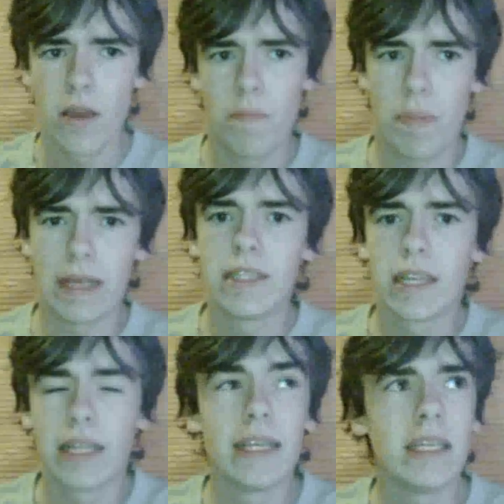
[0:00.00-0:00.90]
They're
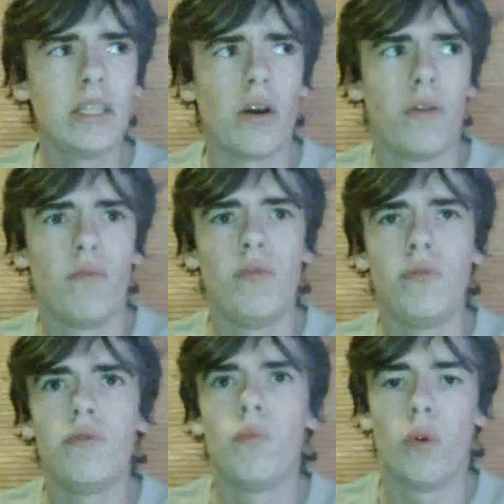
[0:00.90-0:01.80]
basically gonna
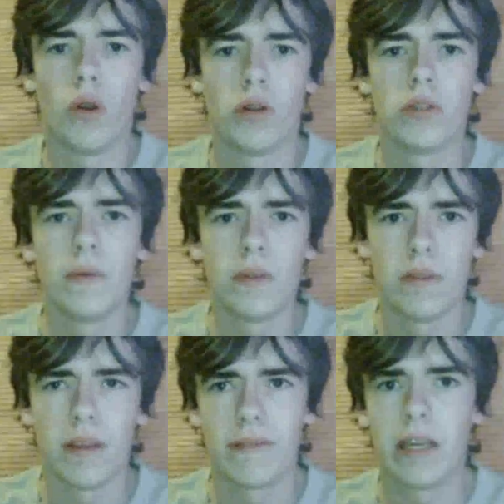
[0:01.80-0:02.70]
rule the world,
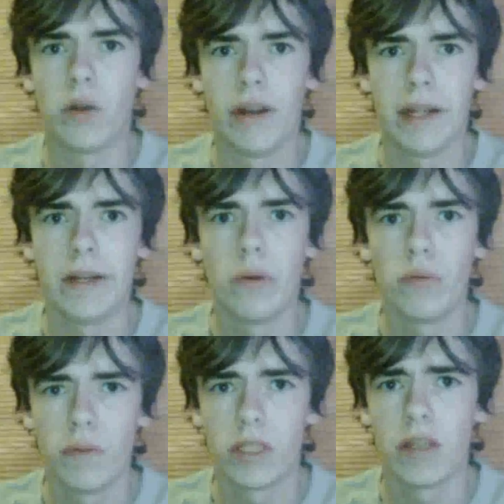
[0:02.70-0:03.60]
if they already don't,
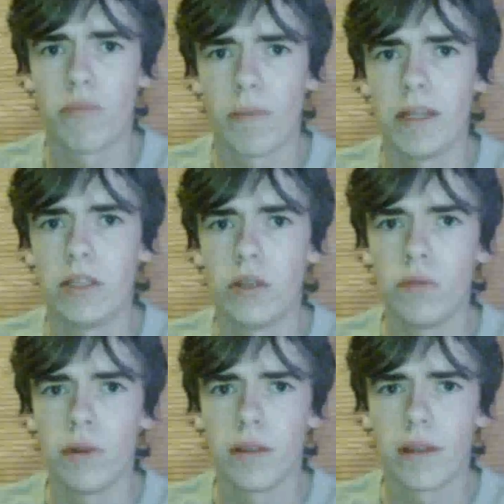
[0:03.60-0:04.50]
which they probably do.